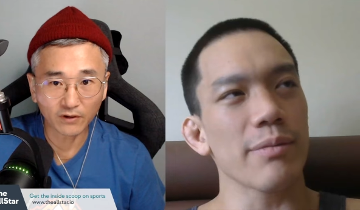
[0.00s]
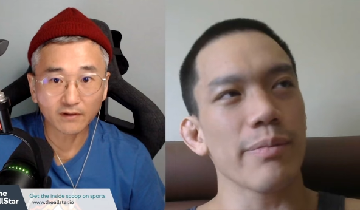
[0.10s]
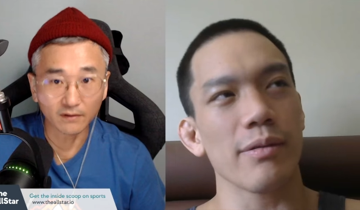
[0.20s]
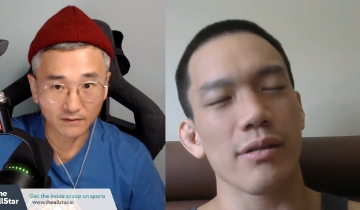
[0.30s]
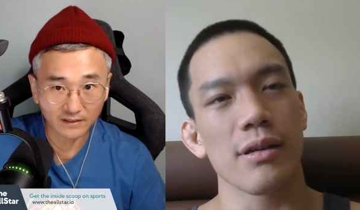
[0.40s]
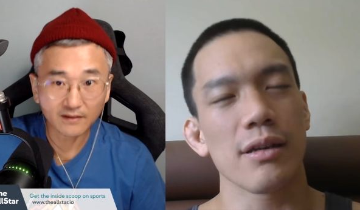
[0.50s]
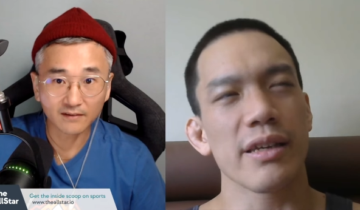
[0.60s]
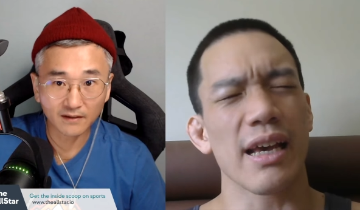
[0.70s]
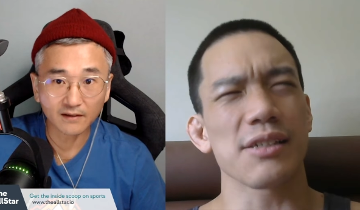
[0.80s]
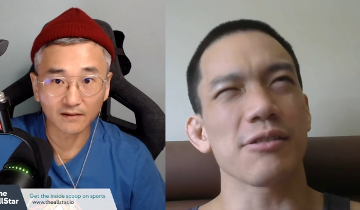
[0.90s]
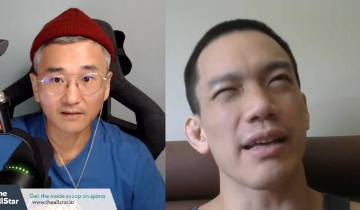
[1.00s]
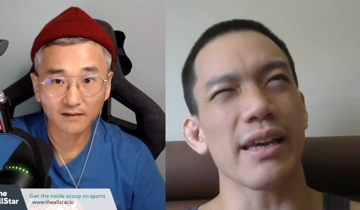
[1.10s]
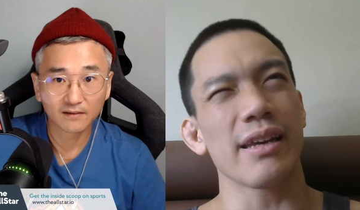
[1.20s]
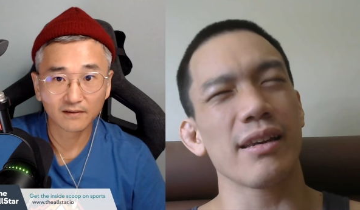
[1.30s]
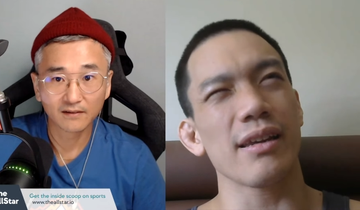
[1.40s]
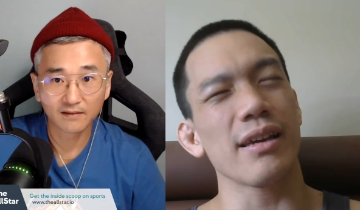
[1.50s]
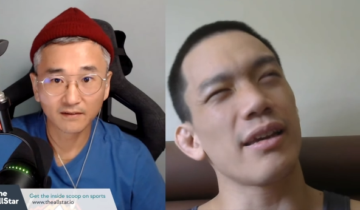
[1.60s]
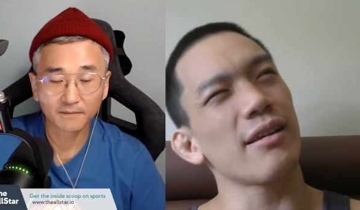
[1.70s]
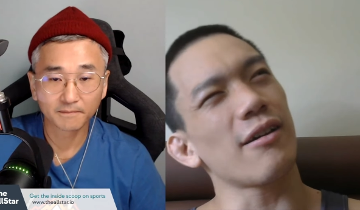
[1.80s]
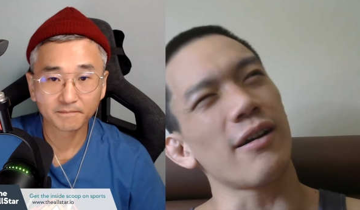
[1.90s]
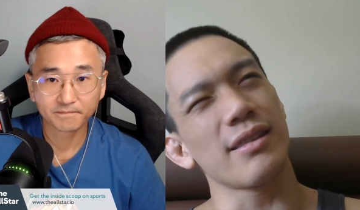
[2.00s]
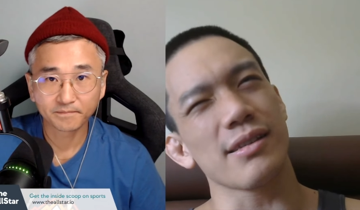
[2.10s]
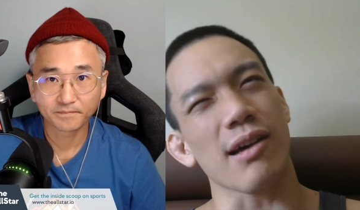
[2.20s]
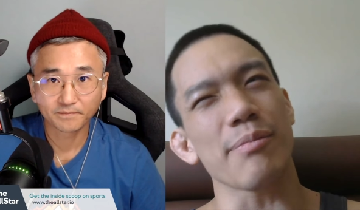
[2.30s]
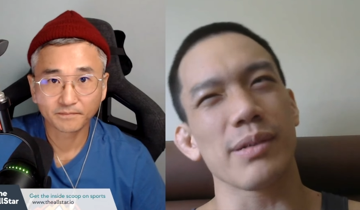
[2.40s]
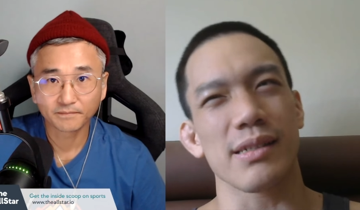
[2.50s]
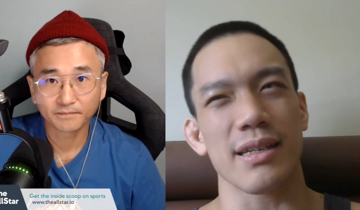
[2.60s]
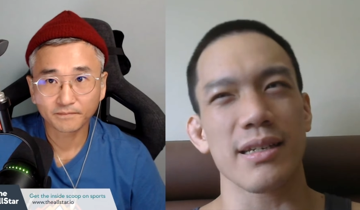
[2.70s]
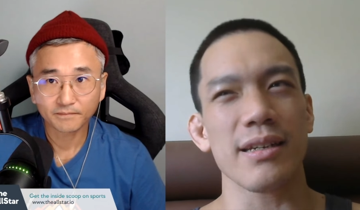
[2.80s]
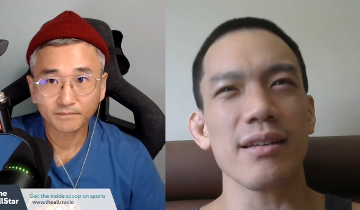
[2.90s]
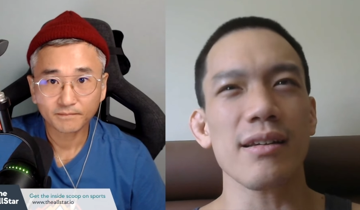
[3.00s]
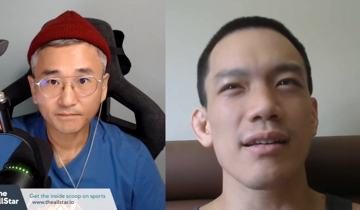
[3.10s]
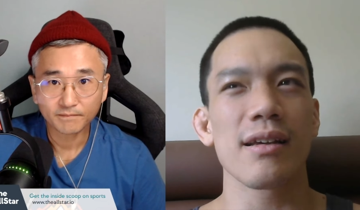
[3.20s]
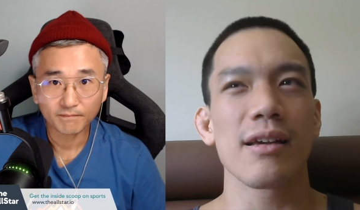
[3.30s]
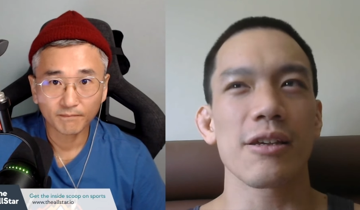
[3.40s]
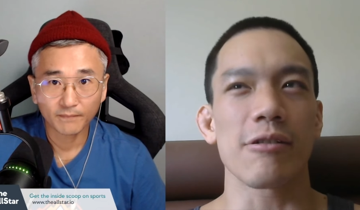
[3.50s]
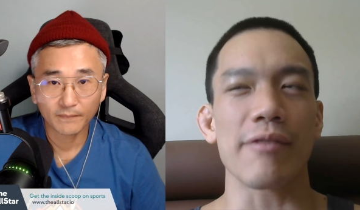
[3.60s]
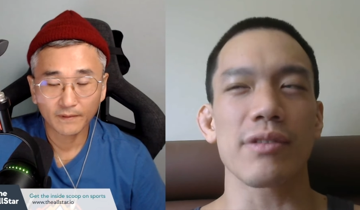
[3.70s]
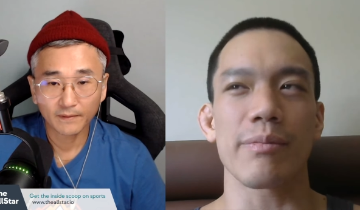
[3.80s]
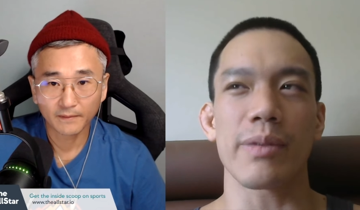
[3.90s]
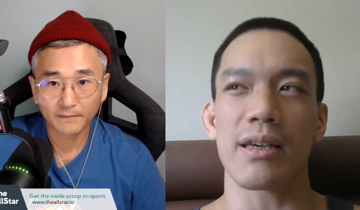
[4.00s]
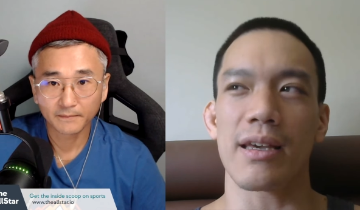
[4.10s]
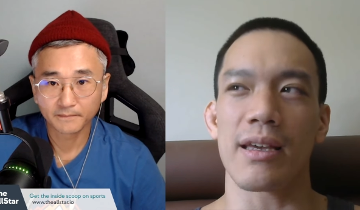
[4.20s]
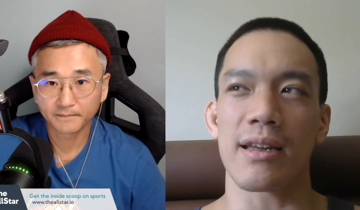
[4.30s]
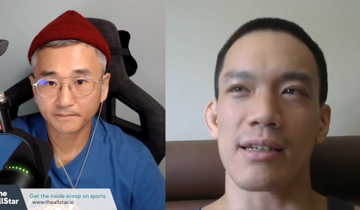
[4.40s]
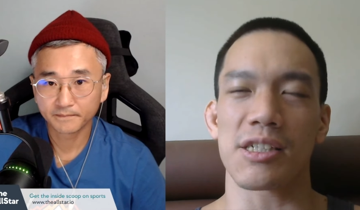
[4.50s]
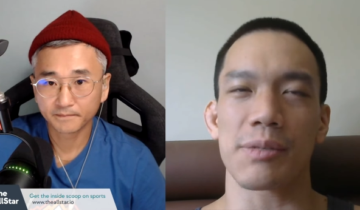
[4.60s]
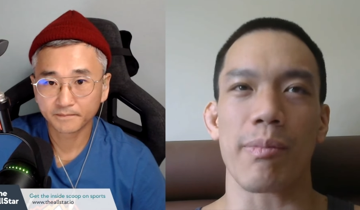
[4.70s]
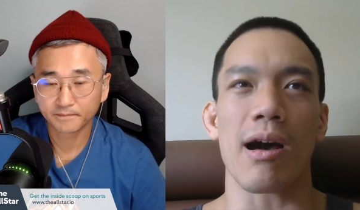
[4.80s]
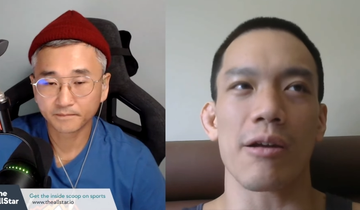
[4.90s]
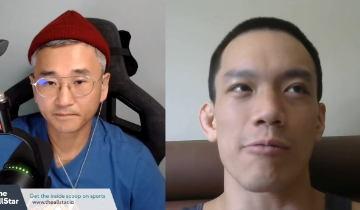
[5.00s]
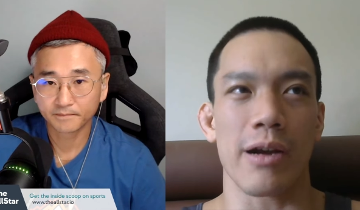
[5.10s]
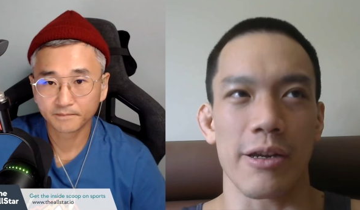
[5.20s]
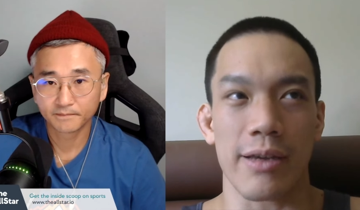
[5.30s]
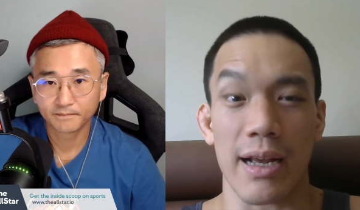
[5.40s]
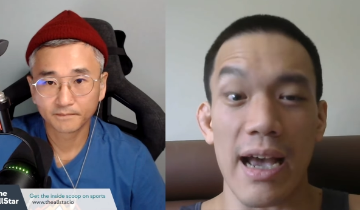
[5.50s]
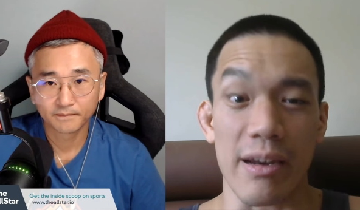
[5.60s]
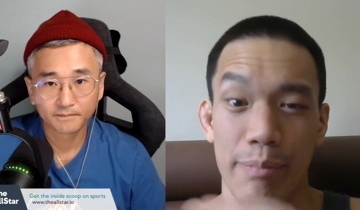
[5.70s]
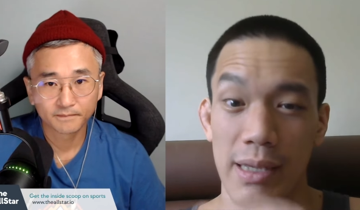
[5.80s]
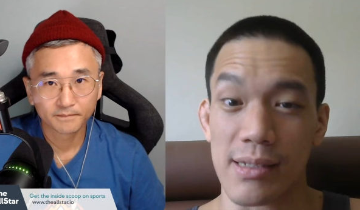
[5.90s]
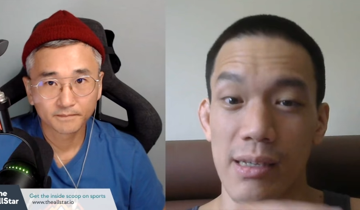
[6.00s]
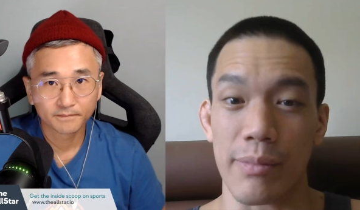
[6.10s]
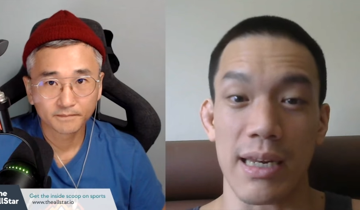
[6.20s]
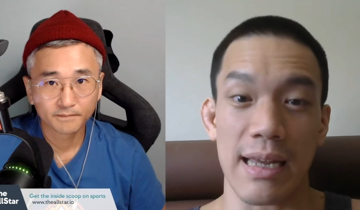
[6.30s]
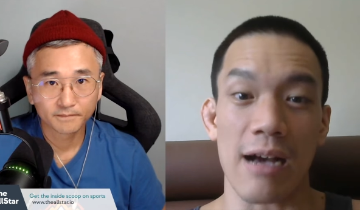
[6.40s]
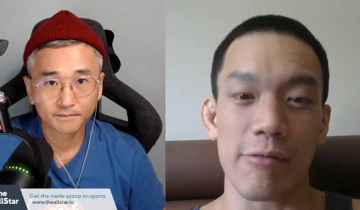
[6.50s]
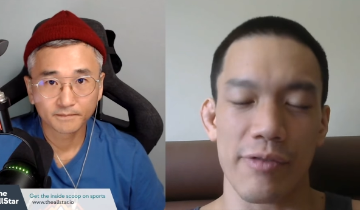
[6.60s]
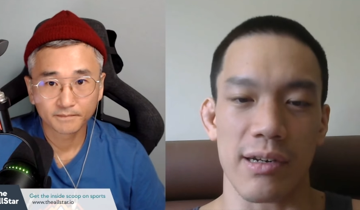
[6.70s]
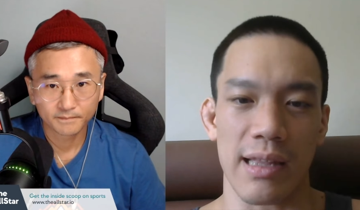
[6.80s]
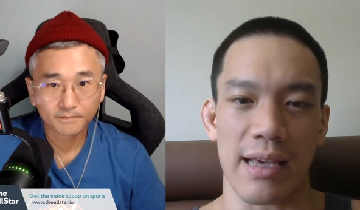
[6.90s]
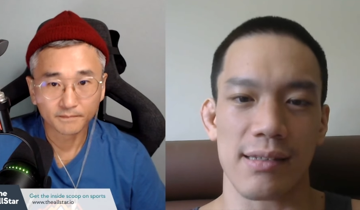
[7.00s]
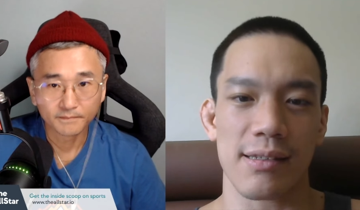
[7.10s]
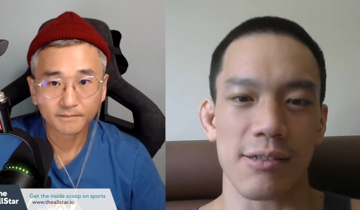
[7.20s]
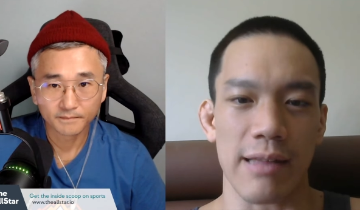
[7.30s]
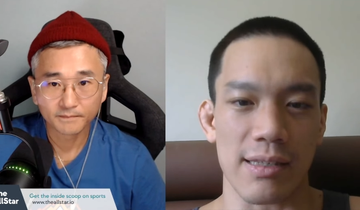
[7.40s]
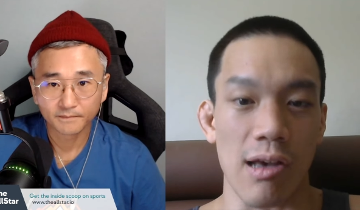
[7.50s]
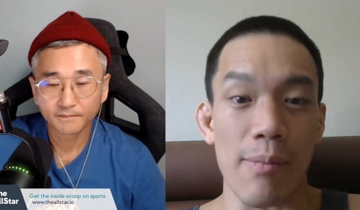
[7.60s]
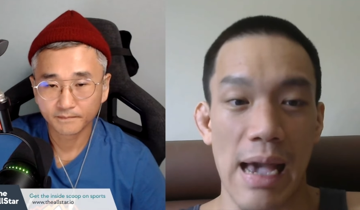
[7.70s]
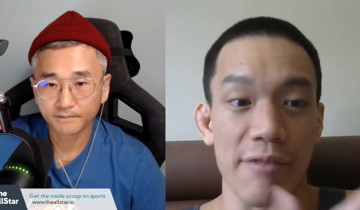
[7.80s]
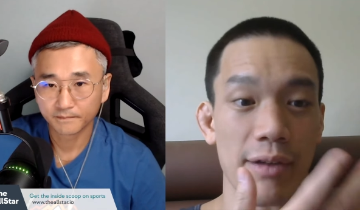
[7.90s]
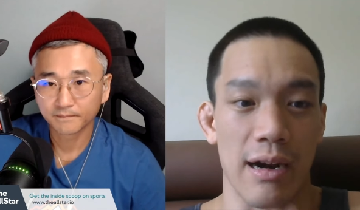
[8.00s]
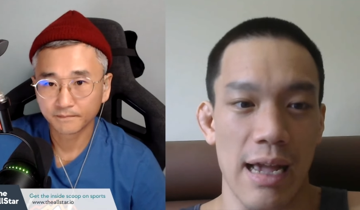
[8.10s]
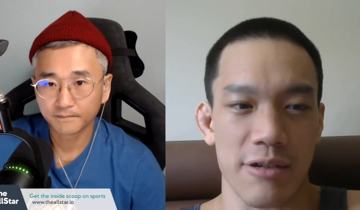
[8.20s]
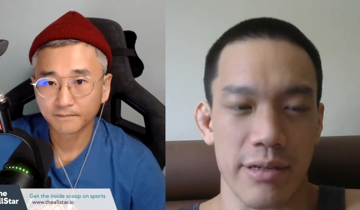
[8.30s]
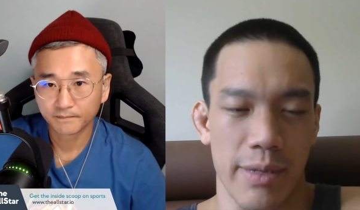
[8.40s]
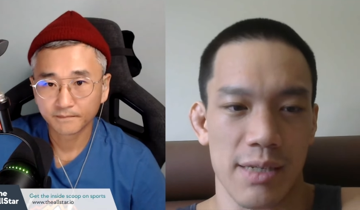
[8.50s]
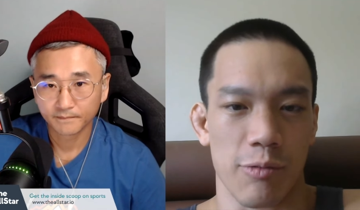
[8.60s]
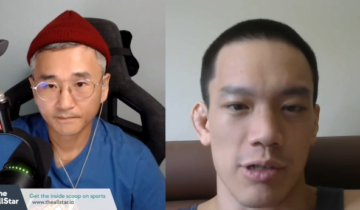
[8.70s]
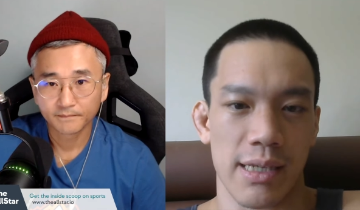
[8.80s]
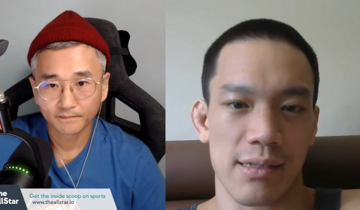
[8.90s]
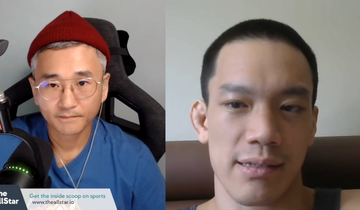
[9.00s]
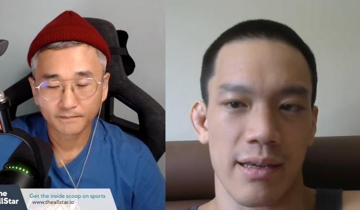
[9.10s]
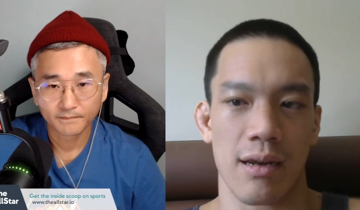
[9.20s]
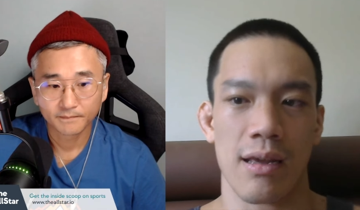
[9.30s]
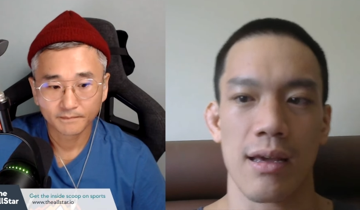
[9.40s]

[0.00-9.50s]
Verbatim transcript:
Speaker 1: to. Yeah. yeah. So like in in in the top position, you have to be in a spot where you can kind of pin somebody down with your legs. So like top half guard actually makes more sense then